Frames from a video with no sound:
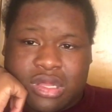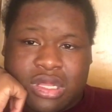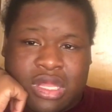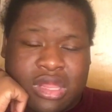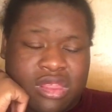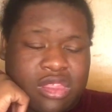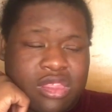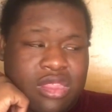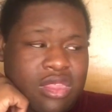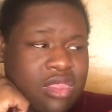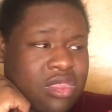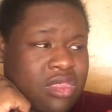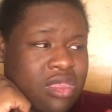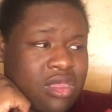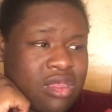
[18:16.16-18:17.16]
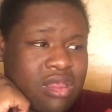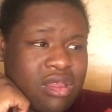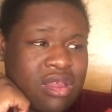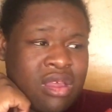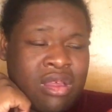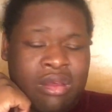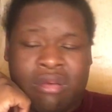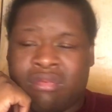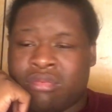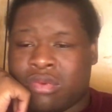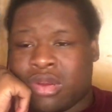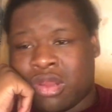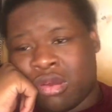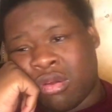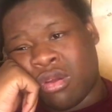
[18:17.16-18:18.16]
it's, I
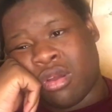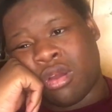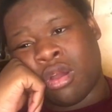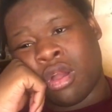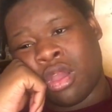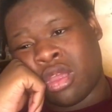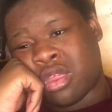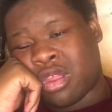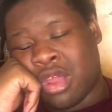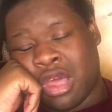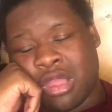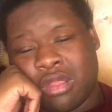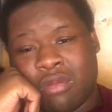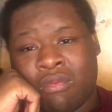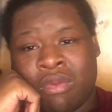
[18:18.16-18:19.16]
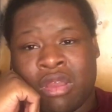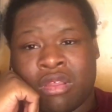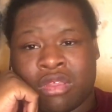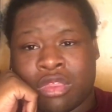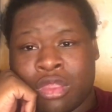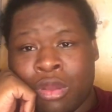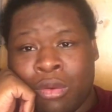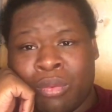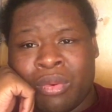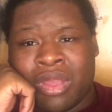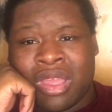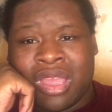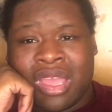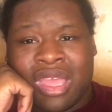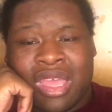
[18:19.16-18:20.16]
don't know, girl, it's, like, real
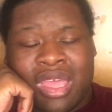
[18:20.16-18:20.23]
stupid,